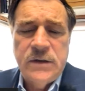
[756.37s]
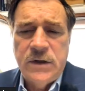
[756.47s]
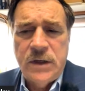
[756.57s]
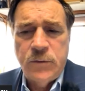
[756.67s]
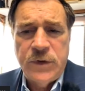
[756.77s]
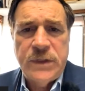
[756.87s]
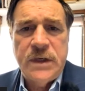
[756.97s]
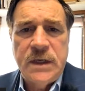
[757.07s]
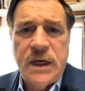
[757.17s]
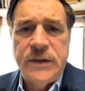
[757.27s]
and with
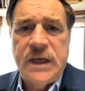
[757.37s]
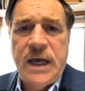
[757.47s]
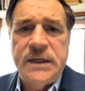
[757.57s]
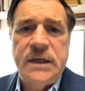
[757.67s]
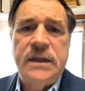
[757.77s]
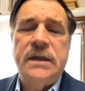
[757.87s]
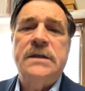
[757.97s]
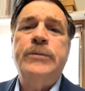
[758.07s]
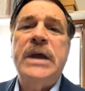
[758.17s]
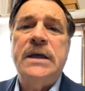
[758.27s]
the idea that
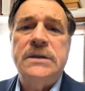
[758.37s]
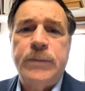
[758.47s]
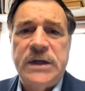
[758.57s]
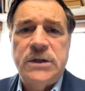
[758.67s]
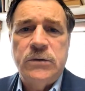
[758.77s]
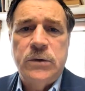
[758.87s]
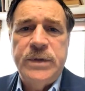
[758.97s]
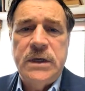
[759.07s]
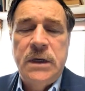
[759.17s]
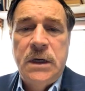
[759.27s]
Japan's budget will
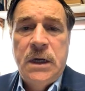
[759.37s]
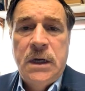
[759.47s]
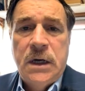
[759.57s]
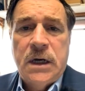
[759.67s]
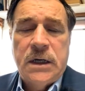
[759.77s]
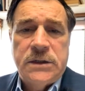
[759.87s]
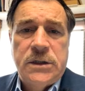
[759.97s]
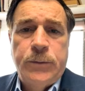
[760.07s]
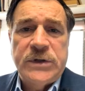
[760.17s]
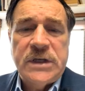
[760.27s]
be
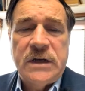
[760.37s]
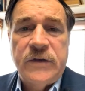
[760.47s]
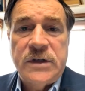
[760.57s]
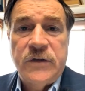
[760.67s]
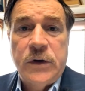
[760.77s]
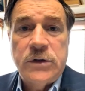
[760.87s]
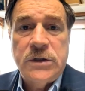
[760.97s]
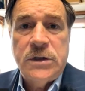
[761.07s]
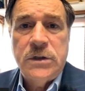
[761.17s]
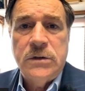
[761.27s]
2% of it
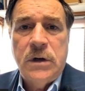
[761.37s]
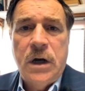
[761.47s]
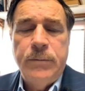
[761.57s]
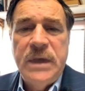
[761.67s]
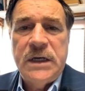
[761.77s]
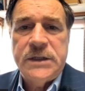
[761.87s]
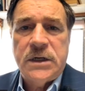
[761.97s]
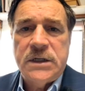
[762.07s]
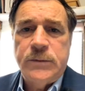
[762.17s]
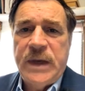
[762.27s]
devoted to
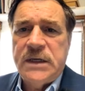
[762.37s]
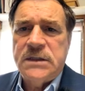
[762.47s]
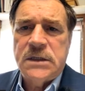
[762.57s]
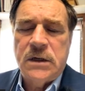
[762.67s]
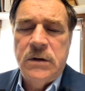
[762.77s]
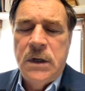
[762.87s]
military spending. So